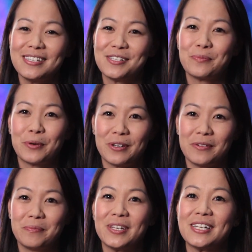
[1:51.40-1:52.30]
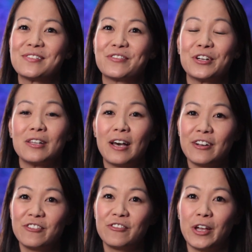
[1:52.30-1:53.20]
is important because for a
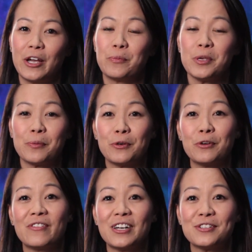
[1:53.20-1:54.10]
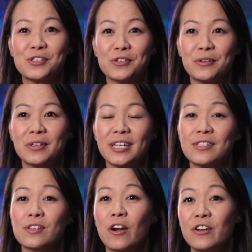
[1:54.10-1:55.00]
lot of people who have had a stroke,
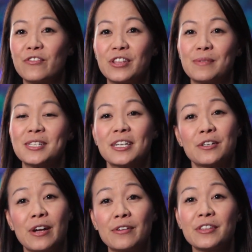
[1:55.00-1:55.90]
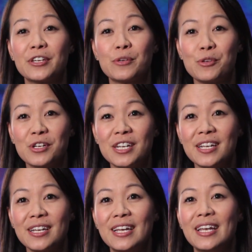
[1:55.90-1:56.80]
it's hard for them to get around in the
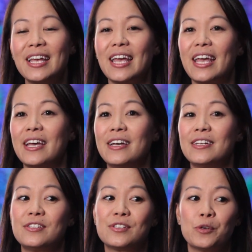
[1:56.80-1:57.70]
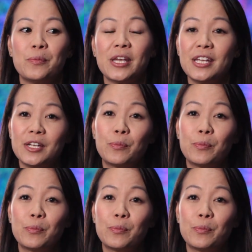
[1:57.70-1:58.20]
community. And so making it